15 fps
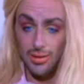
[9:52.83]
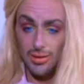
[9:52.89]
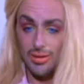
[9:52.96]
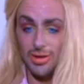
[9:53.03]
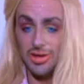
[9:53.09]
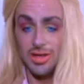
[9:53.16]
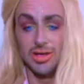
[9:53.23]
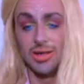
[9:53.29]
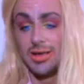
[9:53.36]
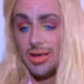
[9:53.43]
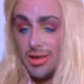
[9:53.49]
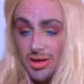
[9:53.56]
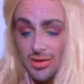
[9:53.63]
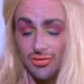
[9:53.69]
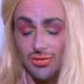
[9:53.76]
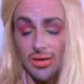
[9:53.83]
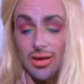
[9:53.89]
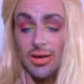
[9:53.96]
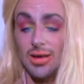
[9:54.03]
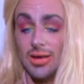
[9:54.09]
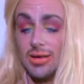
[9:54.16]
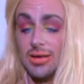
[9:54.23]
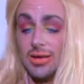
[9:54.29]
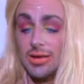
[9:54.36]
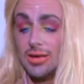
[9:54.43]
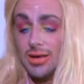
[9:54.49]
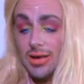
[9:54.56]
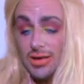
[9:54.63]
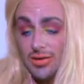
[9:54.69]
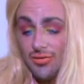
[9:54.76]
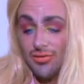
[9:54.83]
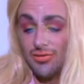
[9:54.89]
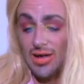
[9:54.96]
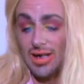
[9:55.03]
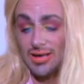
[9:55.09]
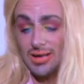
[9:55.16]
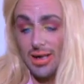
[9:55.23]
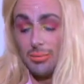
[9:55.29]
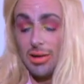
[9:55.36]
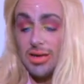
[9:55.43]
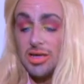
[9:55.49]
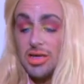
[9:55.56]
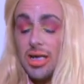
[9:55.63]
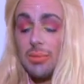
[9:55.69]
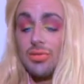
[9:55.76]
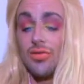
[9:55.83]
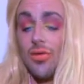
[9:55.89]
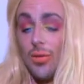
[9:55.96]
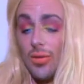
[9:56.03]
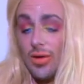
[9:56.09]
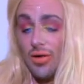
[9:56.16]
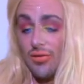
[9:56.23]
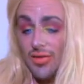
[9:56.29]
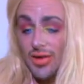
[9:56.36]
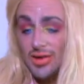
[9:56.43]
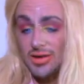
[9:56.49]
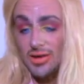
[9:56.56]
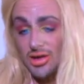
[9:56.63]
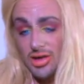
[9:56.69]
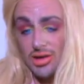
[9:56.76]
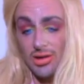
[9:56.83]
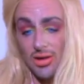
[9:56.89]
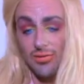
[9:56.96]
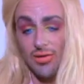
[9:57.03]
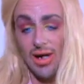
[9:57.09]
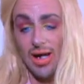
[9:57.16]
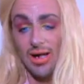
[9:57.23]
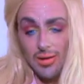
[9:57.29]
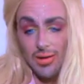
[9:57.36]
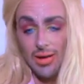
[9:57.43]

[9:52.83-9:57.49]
No, she didn't. She fucking is such a fat tub. Like, she keeps falling off things because she's so fat.